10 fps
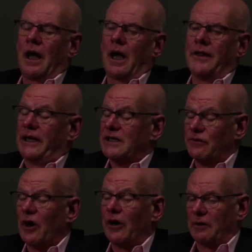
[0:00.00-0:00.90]
I think it's
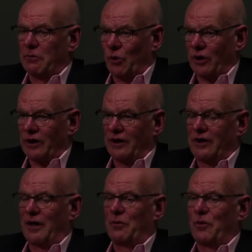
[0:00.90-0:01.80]
very
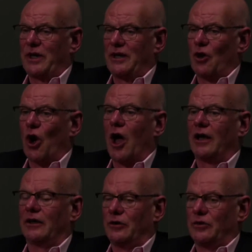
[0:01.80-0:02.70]
important that we
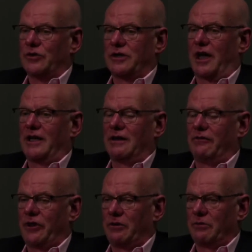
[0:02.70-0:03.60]
not lose sight of
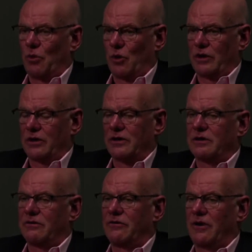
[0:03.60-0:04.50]
the importance
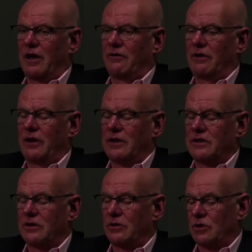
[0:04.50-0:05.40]
of an
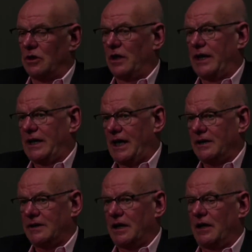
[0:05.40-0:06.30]
institution like
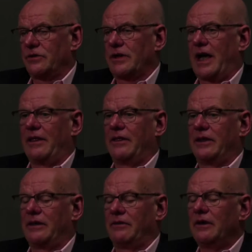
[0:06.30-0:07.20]
Casey House and
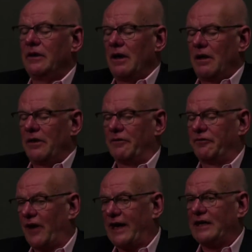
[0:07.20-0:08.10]
the
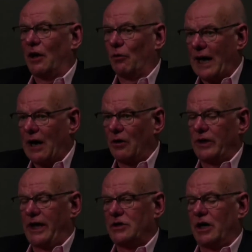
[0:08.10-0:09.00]
fight
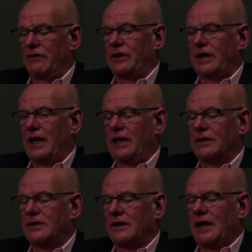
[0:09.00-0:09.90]
around
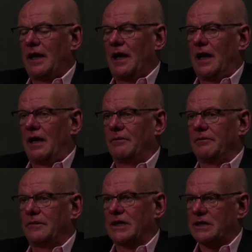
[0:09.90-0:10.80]
HIV/AIDS,
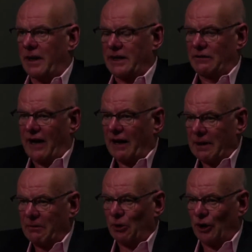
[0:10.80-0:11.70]
despite the fact
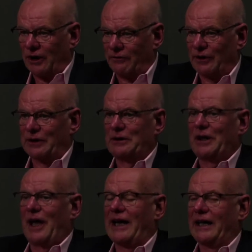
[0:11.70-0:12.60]
people are living
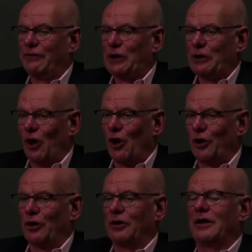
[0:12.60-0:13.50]

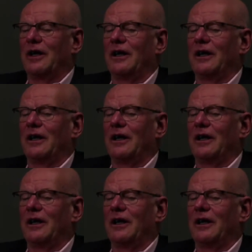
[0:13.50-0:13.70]
longer